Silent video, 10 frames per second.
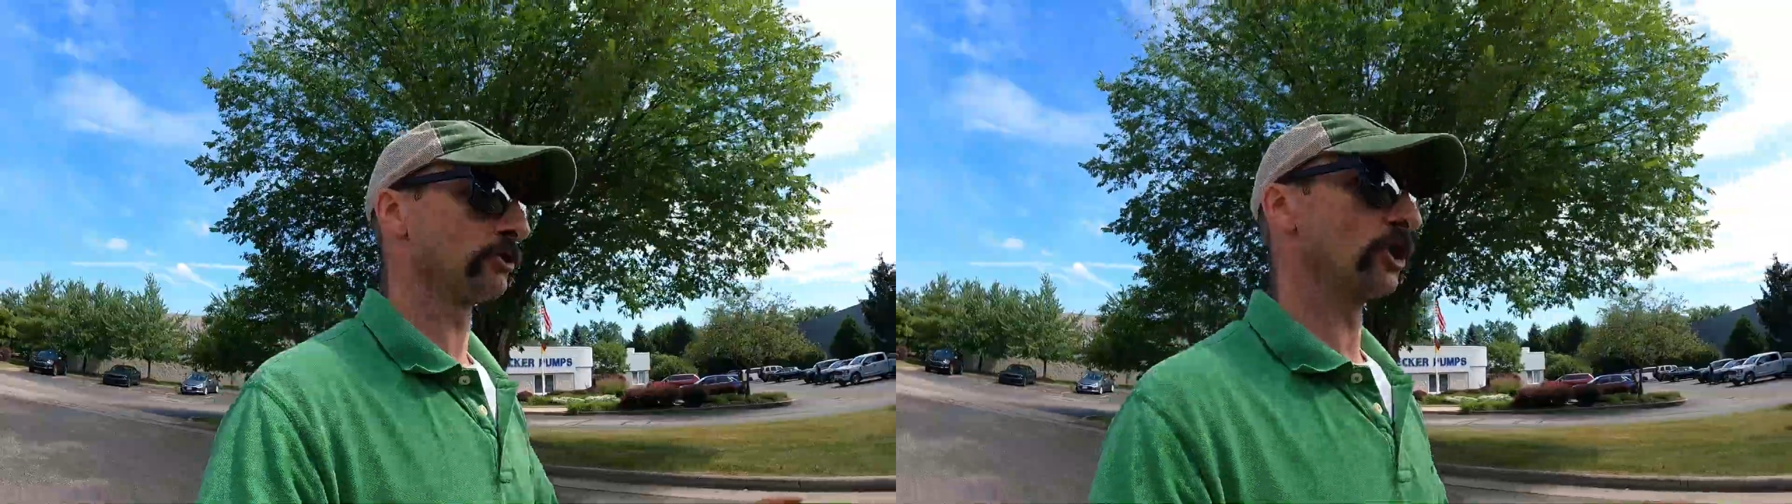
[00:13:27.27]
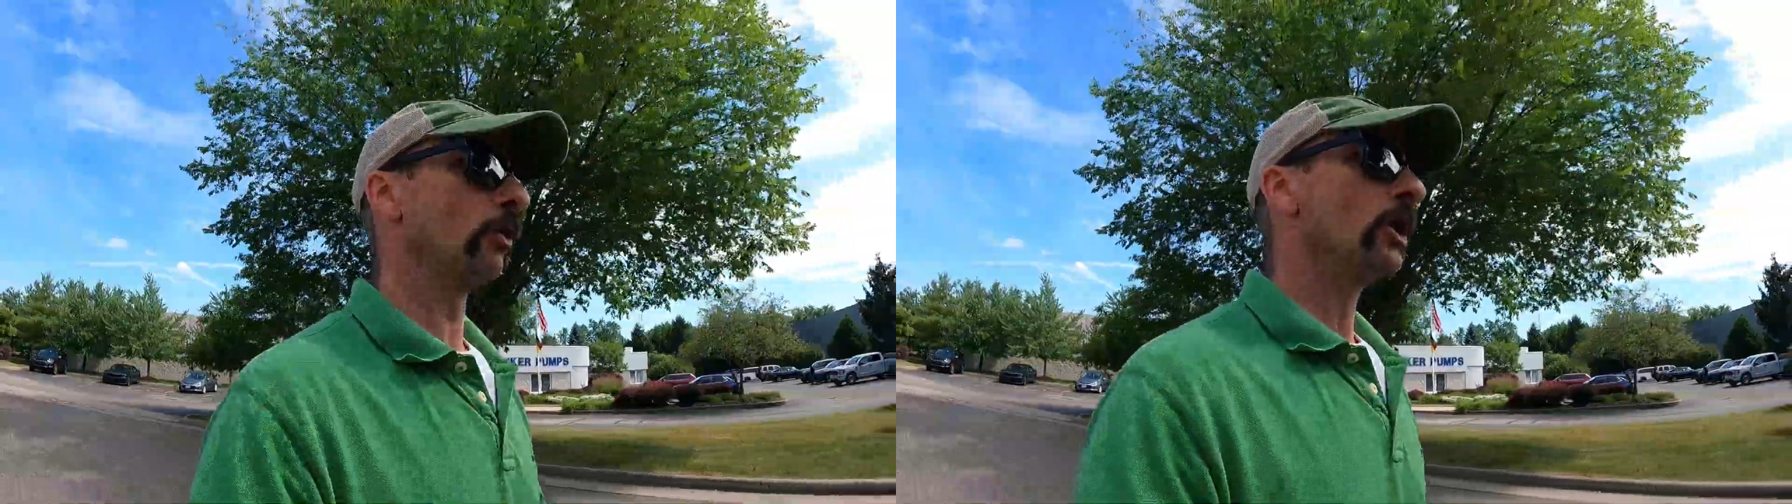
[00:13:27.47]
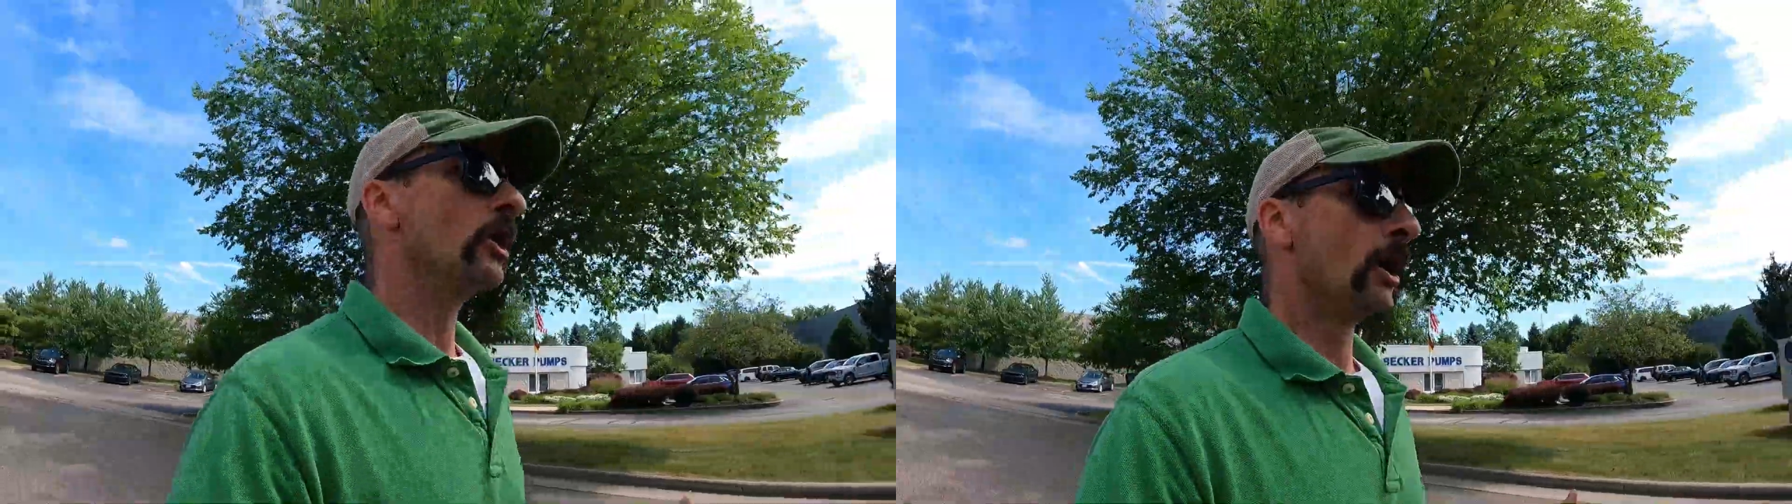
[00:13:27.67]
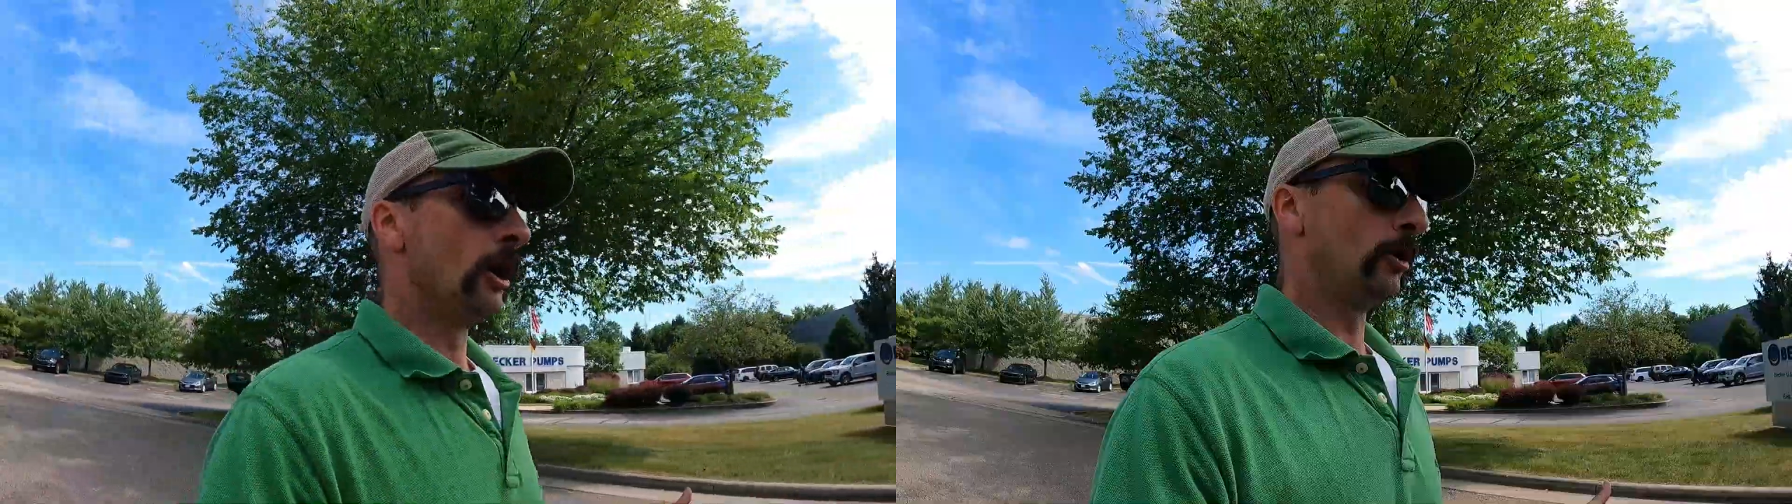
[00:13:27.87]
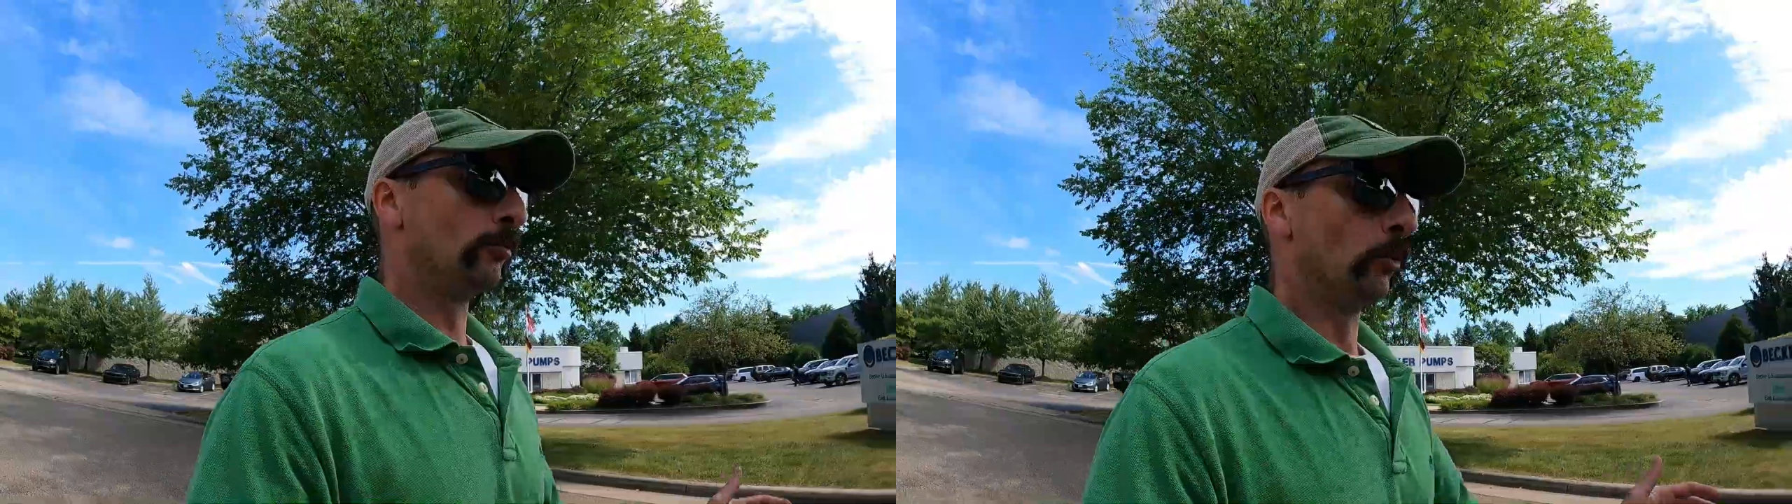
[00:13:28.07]
So
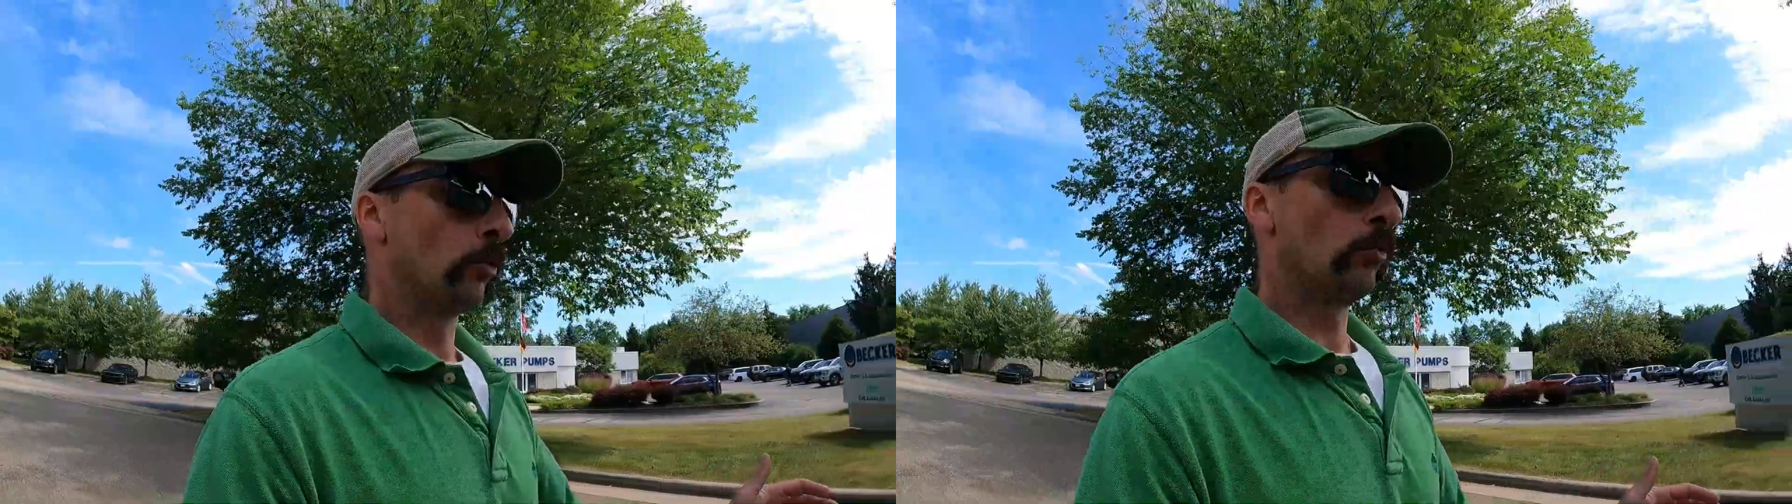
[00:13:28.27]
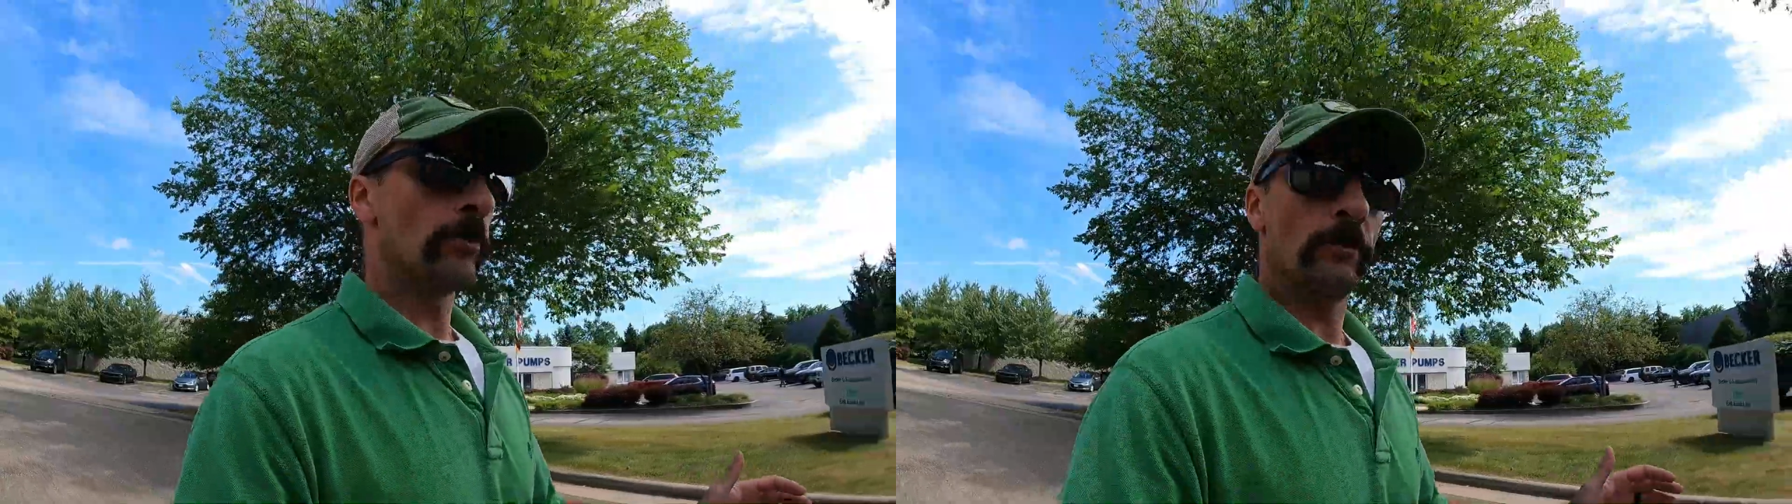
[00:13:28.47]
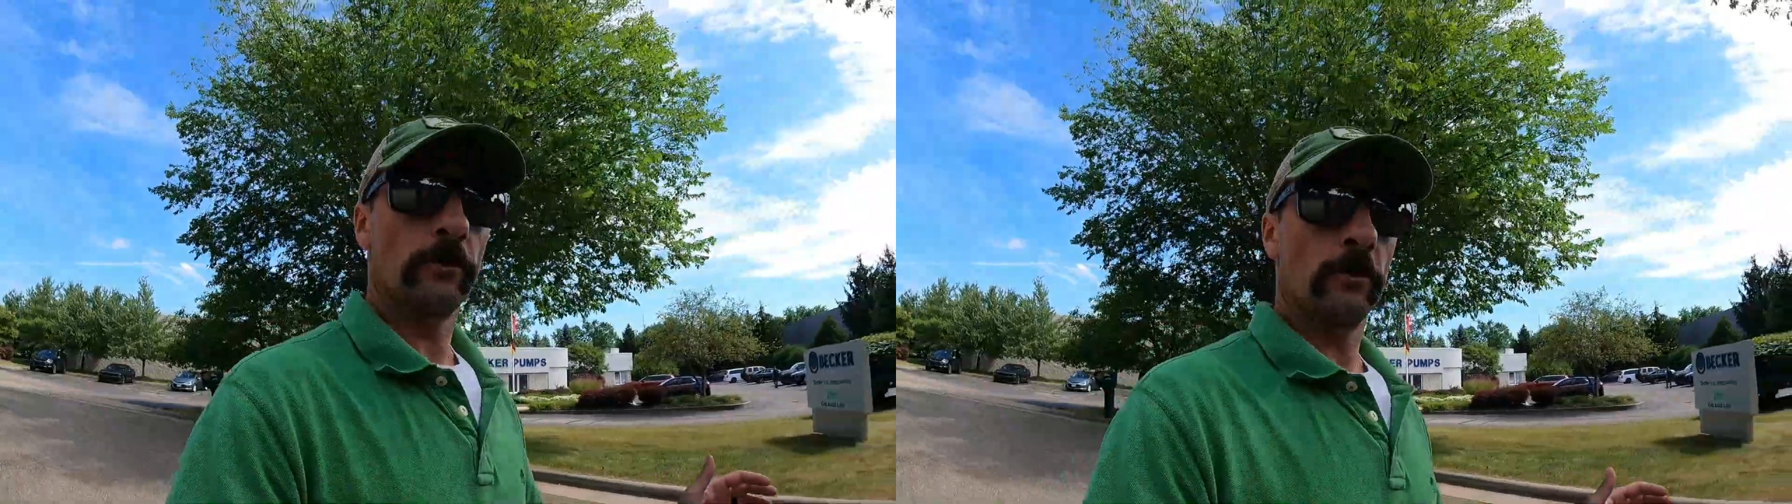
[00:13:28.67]
um, we,